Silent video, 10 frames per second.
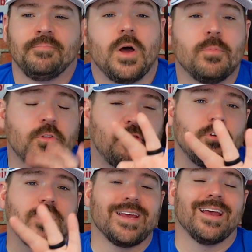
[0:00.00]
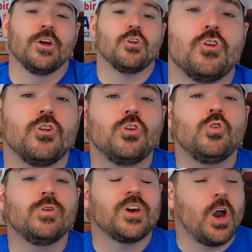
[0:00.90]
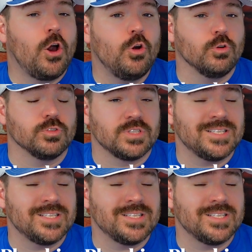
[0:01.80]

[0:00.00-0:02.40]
Number 3, new codes.